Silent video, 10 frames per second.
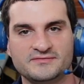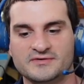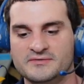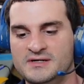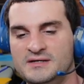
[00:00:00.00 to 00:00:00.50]

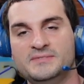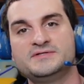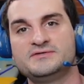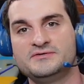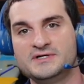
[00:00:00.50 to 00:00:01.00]
So,
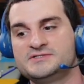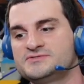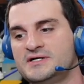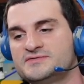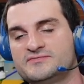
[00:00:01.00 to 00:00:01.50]
but they're nice
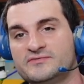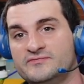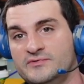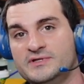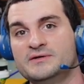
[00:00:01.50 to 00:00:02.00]
drives
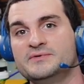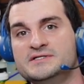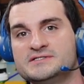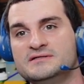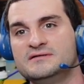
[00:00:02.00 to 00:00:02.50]
for that
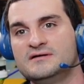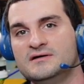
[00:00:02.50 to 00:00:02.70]
reason.